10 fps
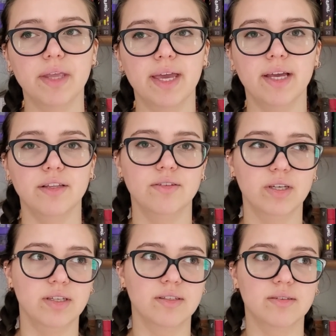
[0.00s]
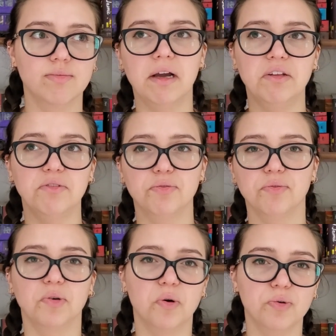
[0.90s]
and it kind of
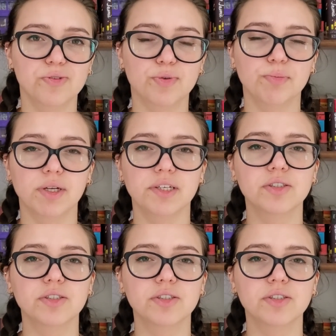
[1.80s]
goes from there.